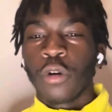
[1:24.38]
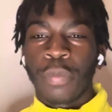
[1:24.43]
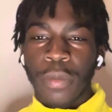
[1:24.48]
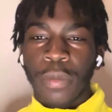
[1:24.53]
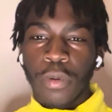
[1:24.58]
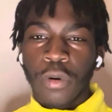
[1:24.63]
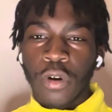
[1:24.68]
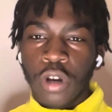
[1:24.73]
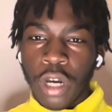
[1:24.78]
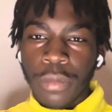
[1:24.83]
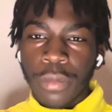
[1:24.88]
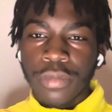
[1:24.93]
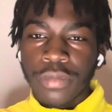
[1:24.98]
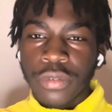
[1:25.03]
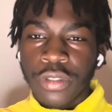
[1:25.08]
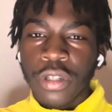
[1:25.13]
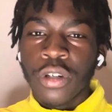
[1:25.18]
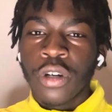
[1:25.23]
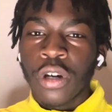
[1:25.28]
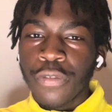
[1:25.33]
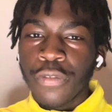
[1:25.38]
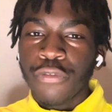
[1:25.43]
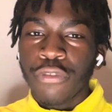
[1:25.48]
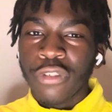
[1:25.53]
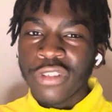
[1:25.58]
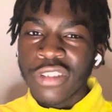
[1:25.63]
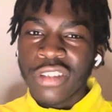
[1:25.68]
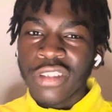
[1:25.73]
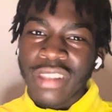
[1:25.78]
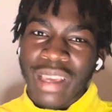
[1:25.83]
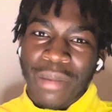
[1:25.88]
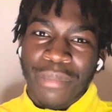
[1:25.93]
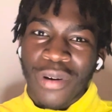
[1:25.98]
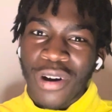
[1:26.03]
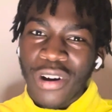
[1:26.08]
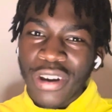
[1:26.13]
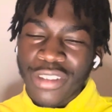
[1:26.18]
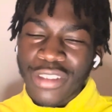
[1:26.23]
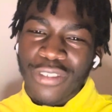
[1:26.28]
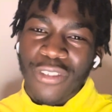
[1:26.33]
people come to conferences and
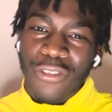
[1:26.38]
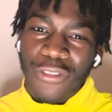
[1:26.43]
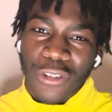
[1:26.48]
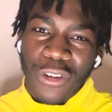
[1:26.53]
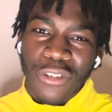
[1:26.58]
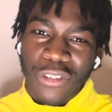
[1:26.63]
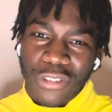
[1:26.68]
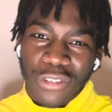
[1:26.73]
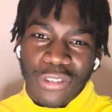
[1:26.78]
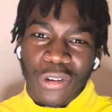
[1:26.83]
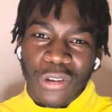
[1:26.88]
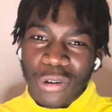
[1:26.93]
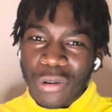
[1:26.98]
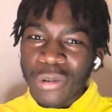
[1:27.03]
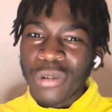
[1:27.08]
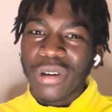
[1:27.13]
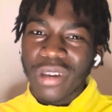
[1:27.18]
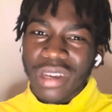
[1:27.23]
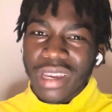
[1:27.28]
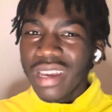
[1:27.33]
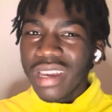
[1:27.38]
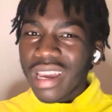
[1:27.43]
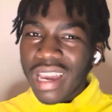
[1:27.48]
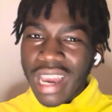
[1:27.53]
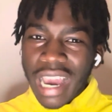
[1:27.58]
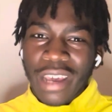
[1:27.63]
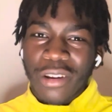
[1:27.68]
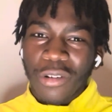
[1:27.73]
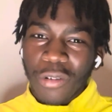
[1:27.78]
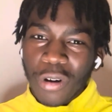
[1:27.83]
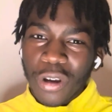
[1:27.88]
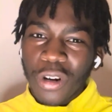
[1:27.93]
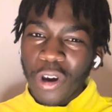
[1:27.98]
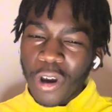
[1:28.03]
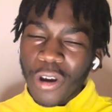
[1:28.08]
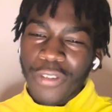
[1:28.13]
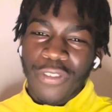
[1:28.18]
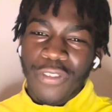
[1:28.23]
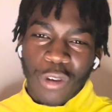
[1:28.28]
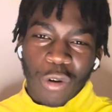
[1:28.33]
parties for food, so I know a lot
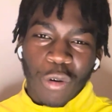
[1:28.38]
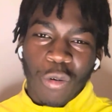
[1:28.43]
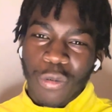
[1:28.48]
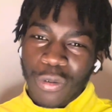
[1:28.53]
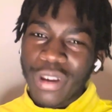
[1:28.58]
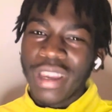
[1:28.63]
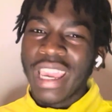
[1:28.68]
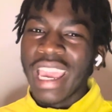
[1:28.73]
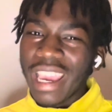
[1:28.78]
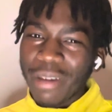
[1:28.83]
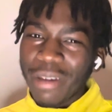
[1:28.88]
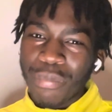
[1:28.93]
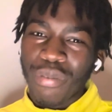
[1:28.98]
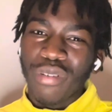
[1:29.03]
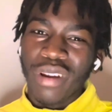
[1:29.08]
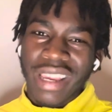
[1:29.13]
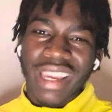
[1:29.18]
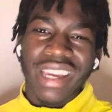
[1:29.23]
of you get pretty